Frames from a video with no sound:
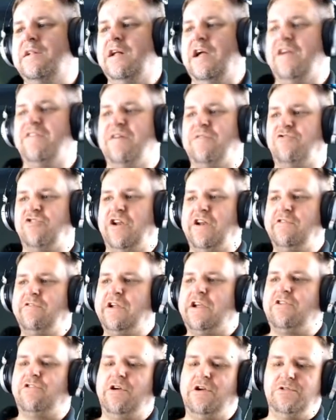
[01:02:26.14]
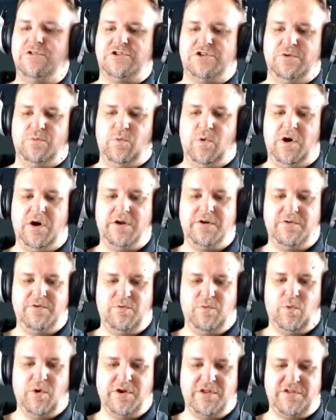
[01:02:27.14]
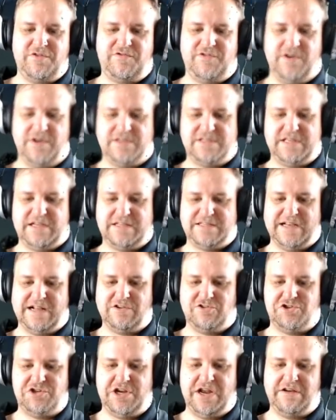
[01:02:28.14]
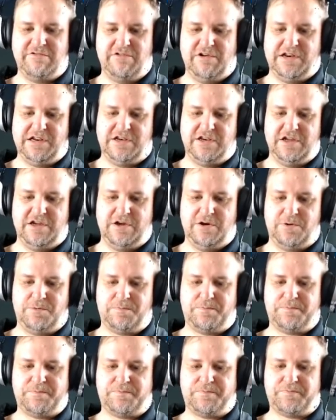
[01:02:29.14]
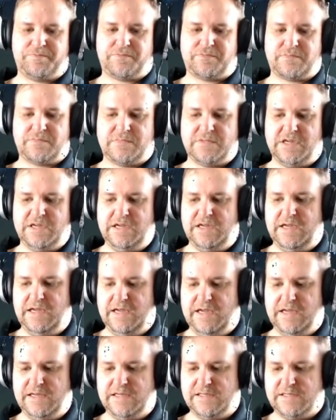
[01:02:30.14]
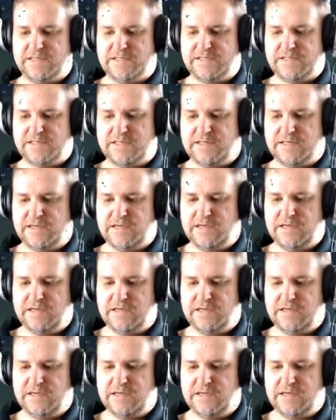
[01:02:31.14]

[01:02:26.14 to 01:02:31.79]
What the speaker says: If I'm trying to recruit someone, one of the first things I'll generally do is